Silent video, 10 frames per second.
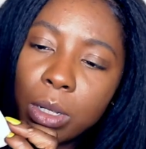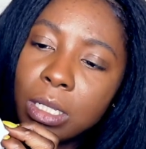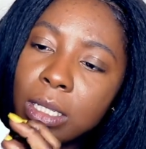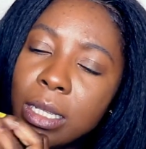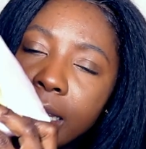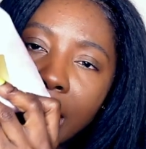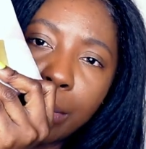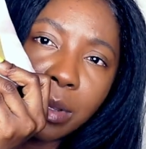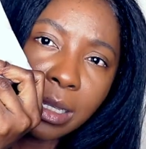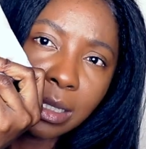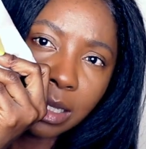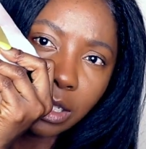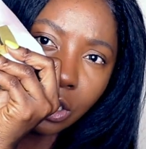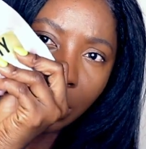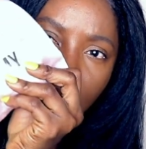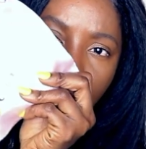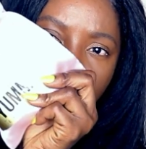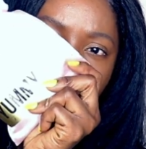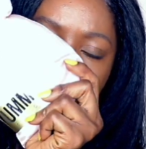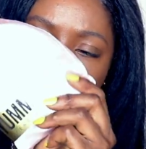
It just says Yummy extensions